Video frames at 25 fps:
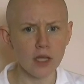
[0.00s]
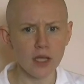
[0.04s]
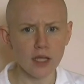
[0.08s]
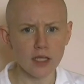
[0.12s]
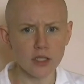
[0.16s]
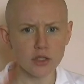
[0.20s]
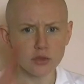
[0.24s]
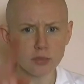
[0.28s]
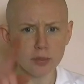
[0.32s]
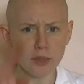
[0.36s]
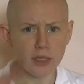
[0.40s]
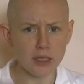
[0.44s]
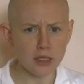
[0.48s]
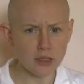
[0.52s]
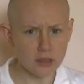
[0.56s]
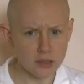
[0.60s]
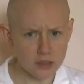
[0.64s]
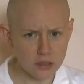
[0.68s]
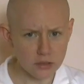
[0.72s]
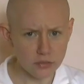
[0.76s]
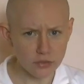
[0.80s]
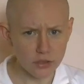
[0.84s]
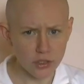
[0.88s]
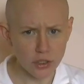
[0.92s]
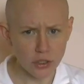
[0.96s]
It's
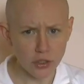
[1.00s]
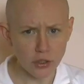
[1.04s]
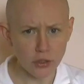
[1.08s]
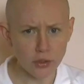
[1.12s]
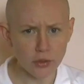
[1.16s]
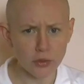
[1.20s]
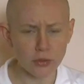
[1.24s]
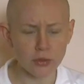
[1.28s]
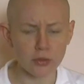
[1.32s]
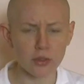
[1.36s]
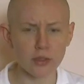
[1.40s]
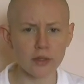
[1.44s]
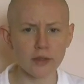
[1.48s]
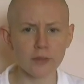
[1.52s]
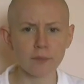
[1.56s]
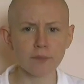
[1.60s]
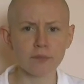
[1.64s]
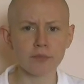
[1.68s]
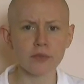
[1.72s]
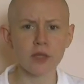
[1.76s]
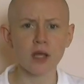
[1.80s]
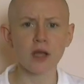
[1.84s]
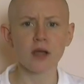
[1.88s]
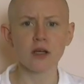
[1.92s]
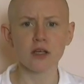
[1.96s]
because of you.
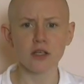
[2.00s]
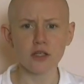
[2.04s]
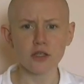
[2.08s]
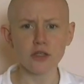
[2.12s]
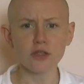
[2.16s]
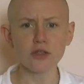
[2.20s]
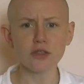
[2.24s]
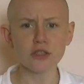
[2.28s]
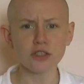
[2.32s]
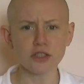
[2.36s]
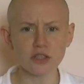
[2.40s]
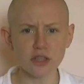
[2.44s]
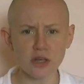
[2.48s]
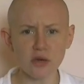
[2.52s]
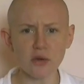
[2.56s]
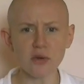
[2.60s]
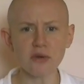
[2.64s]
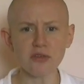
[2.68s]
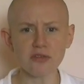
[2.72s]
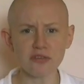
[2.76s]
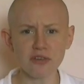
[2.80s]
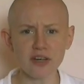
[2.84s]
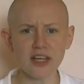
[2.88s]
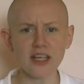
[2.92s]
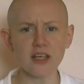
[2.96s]
You're
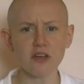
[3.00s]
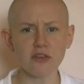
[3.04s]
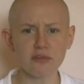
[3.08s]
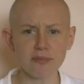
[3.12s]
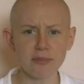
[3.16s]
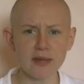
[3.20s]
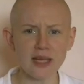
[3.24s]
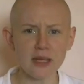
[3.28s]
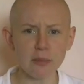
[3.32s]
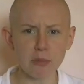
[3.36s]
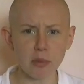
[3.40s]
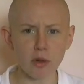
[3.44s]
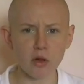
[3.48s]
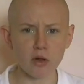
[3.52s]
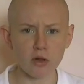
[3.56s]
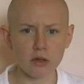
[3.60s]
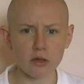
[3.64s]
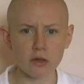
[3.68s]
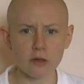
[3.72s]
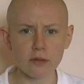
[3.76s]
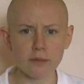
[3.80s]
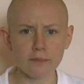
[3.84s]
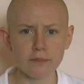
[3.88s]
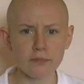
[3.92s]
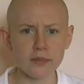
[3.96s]
so afraid of
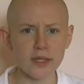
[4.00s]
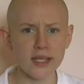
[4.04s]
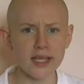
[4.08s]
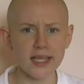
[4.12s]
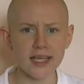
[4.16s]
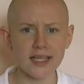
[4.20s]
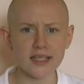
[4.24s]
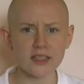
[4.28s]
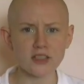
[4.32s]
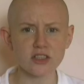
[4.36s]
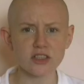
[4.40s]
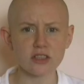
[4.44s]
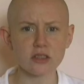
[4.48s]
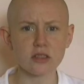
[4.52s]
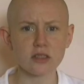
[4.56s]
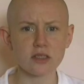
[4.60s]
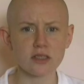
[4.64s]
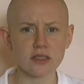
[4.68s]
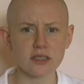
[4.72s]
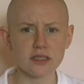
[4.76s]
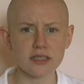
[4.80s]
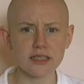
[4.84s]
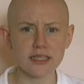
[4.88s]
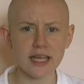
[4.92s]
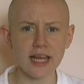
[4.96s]
people. It is
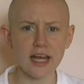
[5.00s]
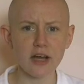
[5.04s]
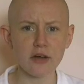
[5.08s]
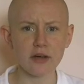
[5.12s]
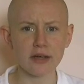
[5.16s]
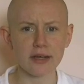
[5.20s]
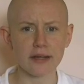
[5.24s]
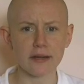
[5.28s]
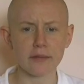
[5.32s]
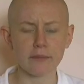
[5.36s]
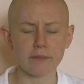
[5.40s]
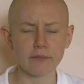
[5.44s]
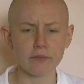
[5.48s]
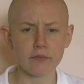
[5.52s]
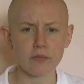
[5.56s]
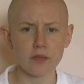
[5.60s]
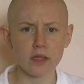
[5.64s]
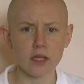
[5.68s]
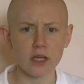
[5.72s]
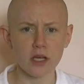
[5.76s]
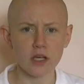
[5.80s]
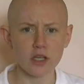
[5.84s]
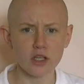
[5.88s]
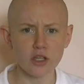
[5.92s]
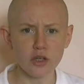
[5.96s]
scary.
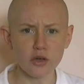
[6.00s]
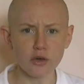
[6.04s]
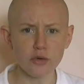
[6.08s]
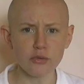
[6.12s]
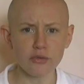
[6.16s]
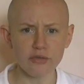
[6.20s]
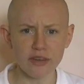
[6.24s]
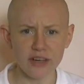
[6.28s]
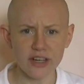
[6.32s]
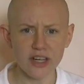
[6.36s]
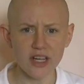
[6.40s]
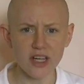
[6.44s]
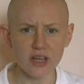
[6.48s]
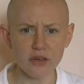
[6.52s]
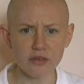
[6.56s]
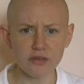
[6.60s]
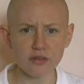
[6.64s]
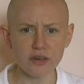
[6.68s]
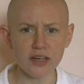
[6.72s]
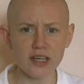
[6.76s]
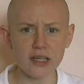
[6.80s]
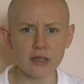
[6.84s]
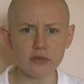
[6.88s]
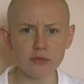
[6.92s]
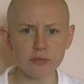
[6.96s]
You're very
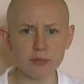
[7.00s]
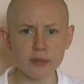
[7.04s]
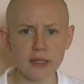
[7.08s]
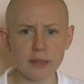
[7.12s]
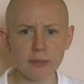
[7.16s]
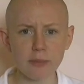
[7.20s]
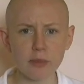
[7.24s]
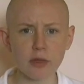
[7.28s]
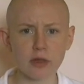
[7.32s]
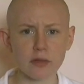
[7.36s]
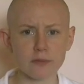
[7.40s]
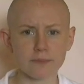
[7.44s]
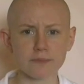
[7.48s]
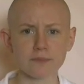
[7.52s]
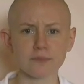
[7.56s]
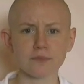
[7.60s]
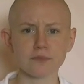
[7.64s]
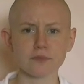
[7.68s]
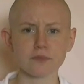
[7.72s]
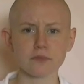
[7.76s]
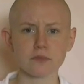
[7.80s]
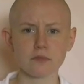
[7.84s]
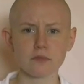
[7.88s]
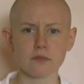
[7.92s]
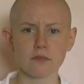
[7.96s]
afraid of people.
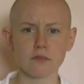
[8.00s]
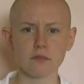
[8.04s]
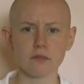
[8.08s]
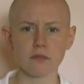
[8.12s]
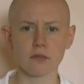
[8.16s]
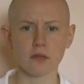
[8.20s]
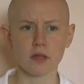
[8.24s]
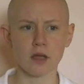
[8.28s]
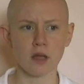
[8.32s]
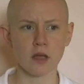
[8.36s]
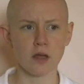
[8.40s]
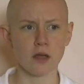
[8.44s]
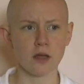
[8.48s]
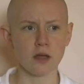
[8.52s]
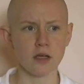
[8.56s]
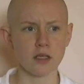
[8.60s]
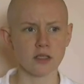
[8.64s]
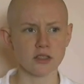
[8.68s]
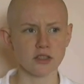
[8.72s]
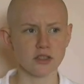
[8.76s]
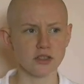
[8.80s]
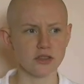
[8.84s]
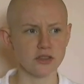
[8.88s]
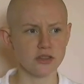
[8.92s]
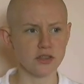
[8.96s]

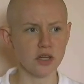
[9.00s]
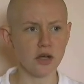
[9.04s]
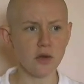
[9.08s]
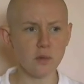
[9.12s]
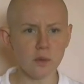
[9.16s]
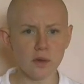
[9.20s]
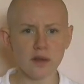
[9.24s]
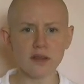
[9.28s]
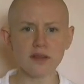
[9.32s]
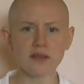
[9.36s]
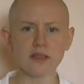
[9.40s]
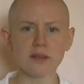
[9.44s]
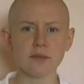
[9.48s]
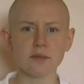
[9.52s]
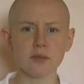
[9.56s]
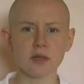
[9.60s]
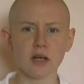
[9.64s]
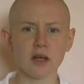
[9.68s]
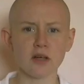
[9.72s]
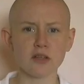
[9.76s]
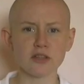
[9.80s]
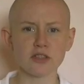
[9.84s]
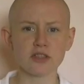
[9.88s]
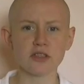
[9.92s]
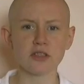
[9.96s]
You don't want them
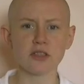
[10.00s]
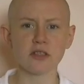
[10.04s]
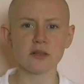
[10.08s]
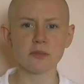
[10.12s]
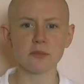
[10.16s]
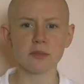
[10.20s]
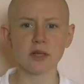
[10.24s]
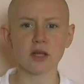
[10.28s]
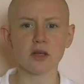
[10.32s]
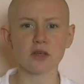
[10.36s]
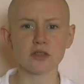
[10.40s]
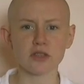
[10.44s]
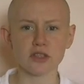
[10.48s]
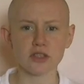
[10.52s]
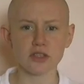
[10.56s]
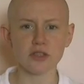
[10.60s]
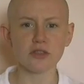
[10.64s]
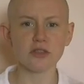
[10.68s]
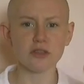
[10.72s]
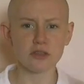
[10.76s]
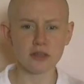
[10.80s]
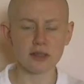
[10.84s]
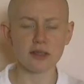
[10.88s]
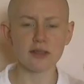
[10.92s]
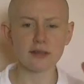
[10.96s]
close to them because
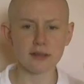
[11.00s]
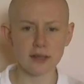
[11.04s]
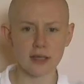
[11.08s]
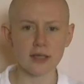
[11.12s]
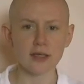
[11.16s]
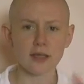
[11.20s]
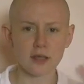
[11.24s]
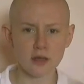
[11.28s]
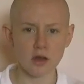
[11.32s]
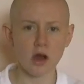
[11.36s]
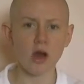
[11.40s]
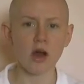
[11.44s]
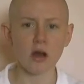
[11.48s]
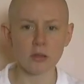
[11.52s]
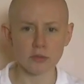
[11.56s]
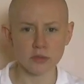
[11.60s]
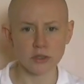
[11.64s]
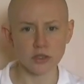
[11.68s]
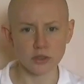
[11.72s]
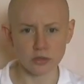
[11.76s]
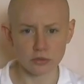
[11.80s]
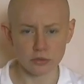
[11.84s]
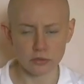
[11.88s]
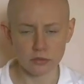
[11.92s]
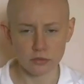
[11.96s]
you think they can
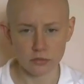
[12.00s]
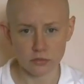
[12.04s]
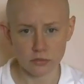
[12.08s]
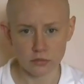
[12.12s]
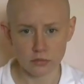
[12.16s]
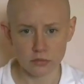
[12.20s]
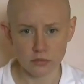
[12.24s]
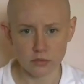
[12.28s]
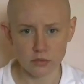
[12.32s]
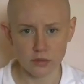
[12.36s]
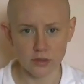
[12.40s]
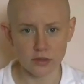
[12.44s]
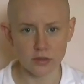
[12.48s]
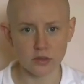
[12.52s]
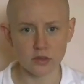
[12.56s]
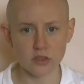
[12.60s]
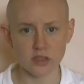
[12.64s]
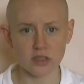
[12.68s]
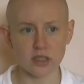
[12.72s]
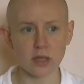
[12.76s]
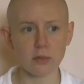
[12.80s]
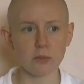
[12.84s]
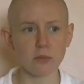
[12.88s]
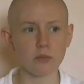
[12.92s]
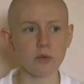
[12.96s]
harm you in
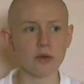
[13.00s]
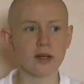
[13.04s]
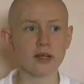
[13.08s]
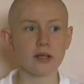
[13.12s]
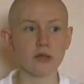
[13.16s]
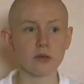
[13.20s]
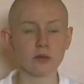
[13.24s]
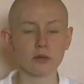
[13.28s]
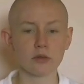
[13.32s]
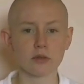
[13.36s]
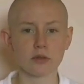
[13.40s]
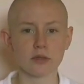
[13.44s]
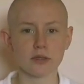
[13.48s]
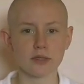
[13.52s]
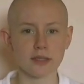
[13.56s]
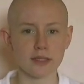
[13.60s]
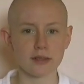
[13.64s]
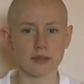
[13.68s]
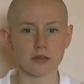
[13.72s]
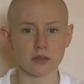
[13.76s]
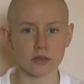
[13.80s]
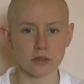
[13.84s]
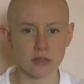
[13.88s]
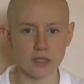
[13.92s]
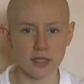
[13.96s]
some way or
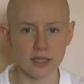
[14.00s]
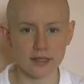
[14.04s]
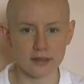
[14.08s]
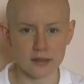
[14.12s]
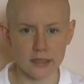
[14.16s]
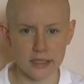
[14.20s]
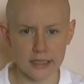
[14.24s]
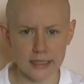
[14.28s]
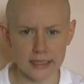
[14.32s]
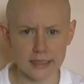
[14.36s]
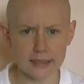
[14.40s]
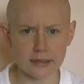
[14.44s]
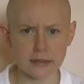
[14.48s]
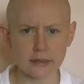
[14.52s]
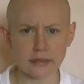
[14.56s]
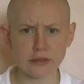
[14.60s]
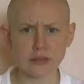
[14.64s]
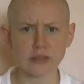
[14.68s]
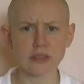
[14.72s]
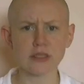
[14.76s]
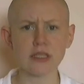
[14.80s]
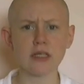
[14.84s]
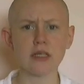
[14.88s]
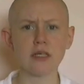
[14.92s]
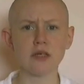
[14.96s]
another. They can
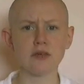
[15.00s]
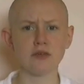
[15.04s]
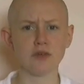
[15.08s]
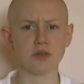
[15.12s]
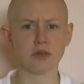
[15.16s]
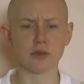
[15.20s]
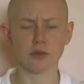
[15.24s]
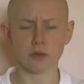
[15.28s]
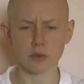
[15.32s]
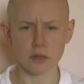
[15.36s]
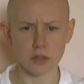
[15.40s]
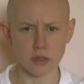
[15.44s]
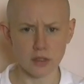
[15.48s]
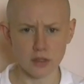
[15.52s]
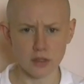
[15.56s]
deceive you.